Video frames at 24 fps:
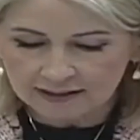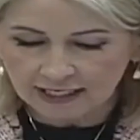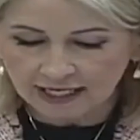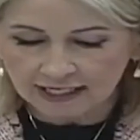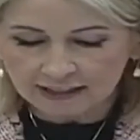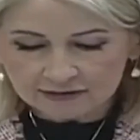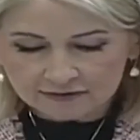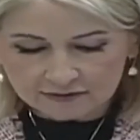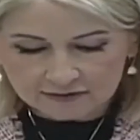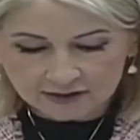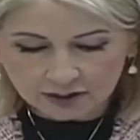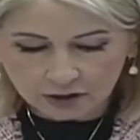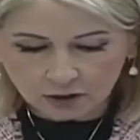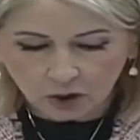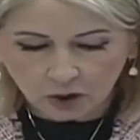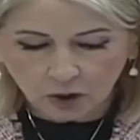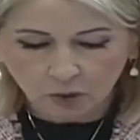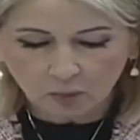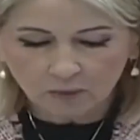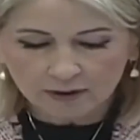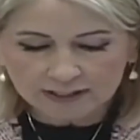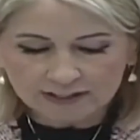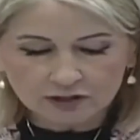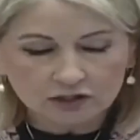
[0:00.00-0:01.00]
to net zero.
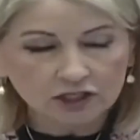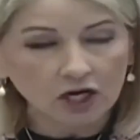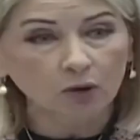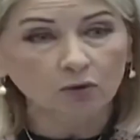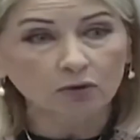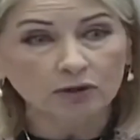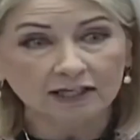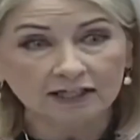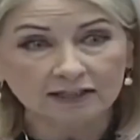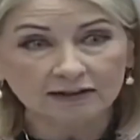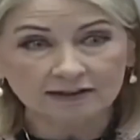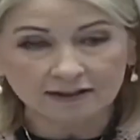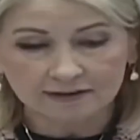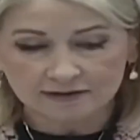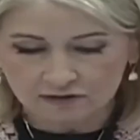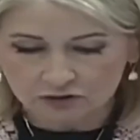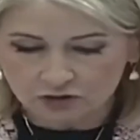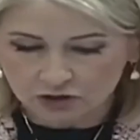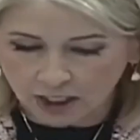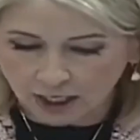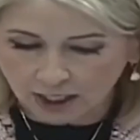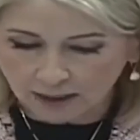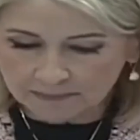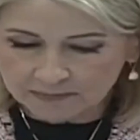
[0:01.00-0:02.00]
We don't get this
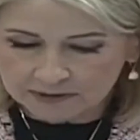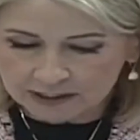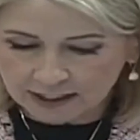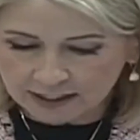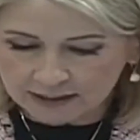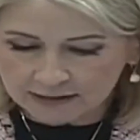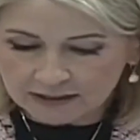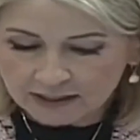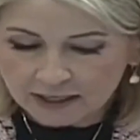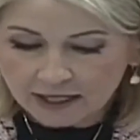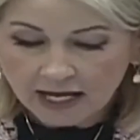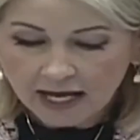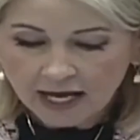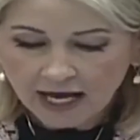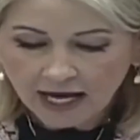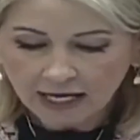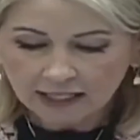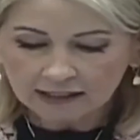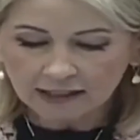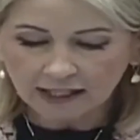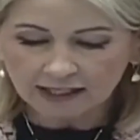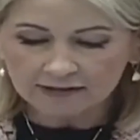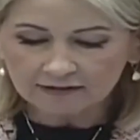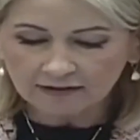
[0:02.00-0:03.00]
job done
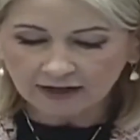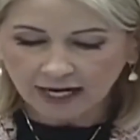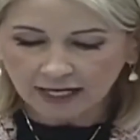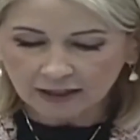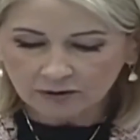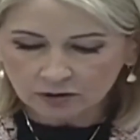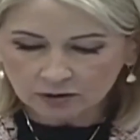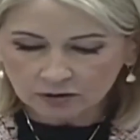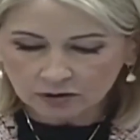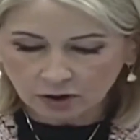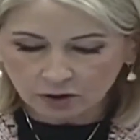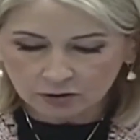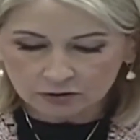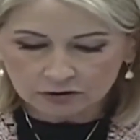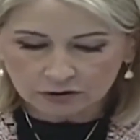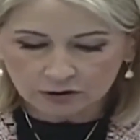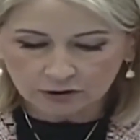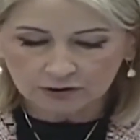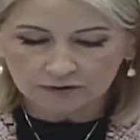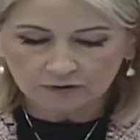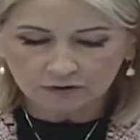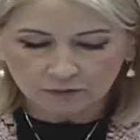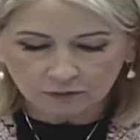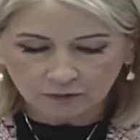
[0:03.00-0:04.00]
unless
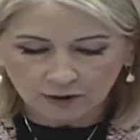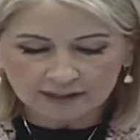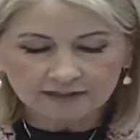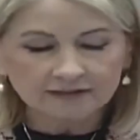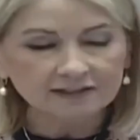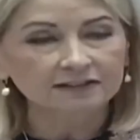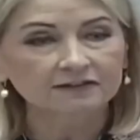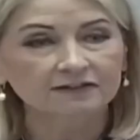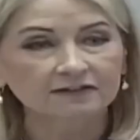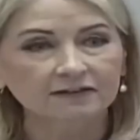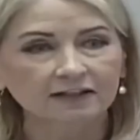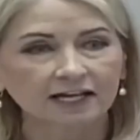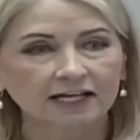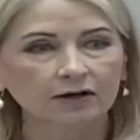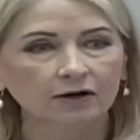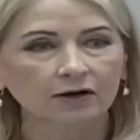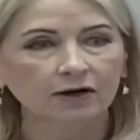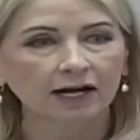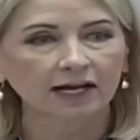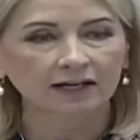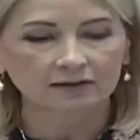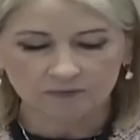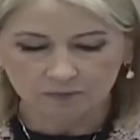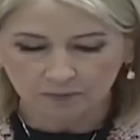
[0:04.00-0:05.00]
agriculture is front and
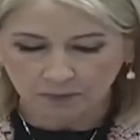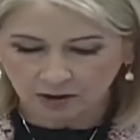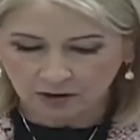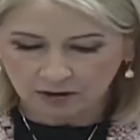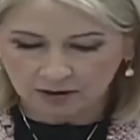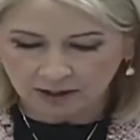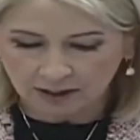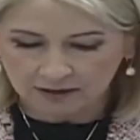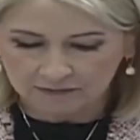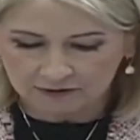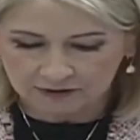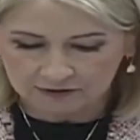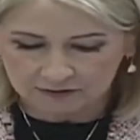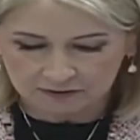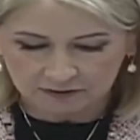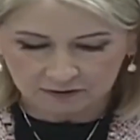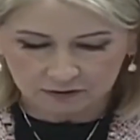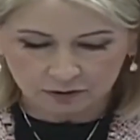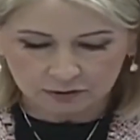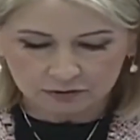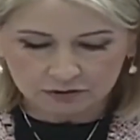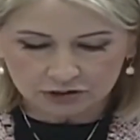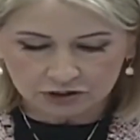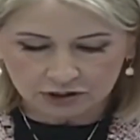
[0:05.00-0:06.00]
center as part of the
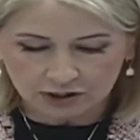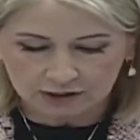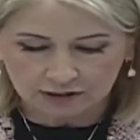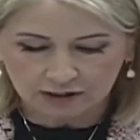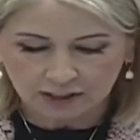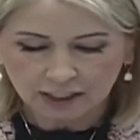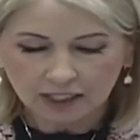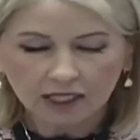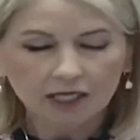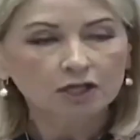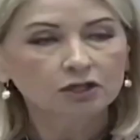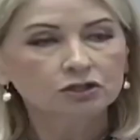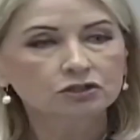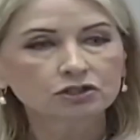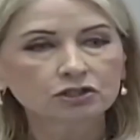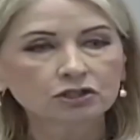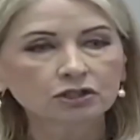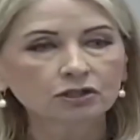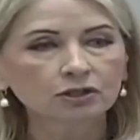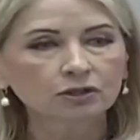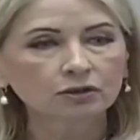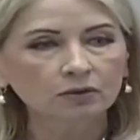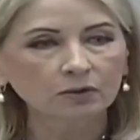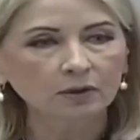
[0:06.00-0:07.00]
solution. Do
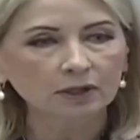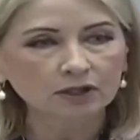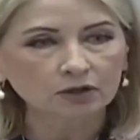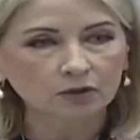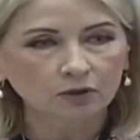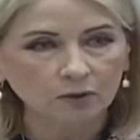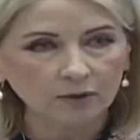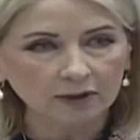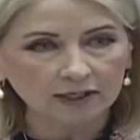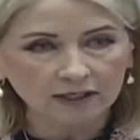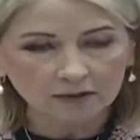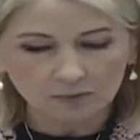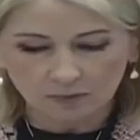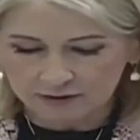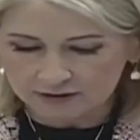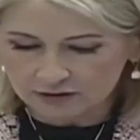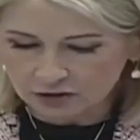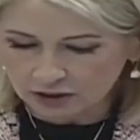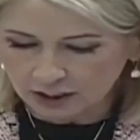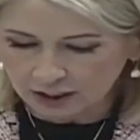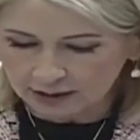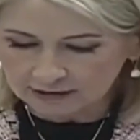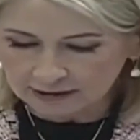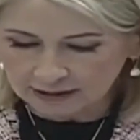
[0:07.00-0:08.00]
you agree with
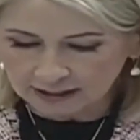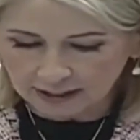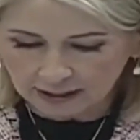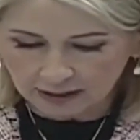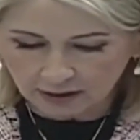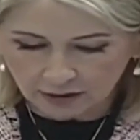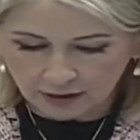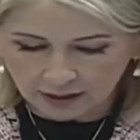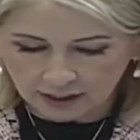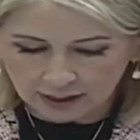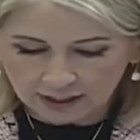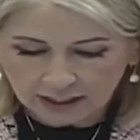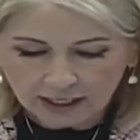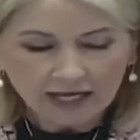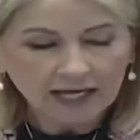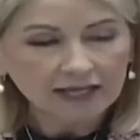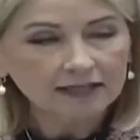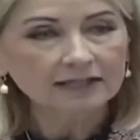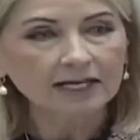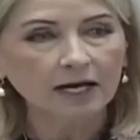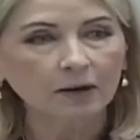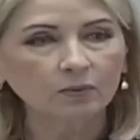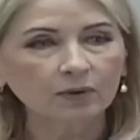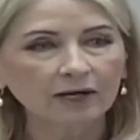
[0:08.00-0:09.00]
John Kerry
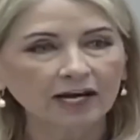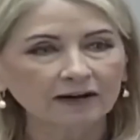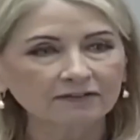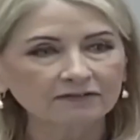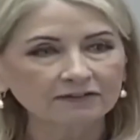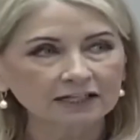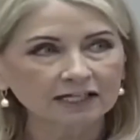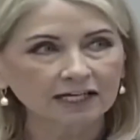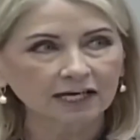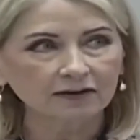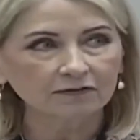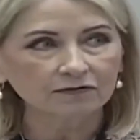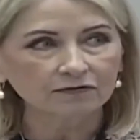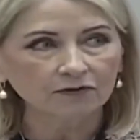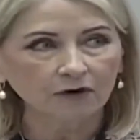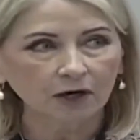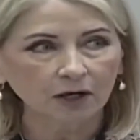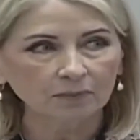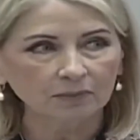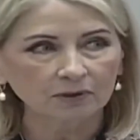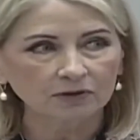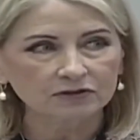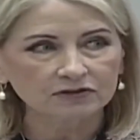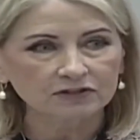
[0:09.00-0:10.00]
that we have to get
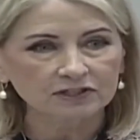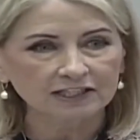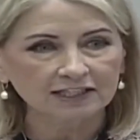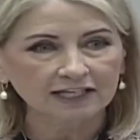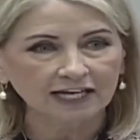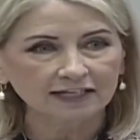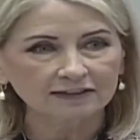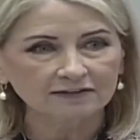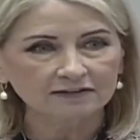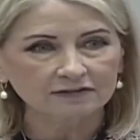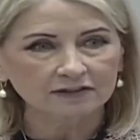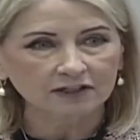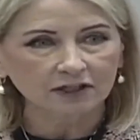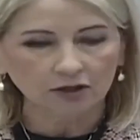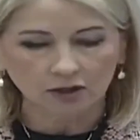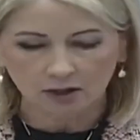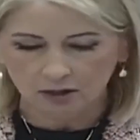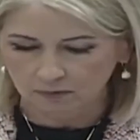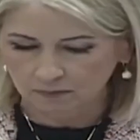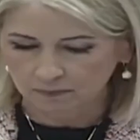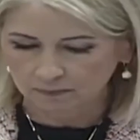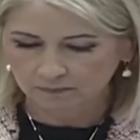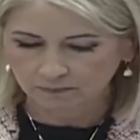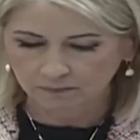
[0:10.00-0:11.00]
farmers to net
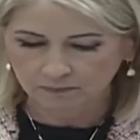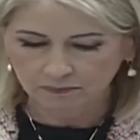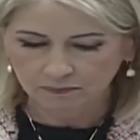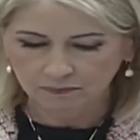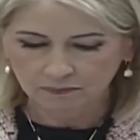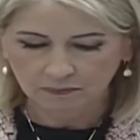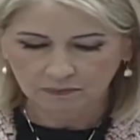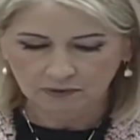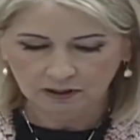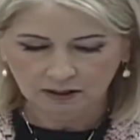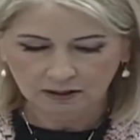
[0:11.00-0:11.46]
zero? I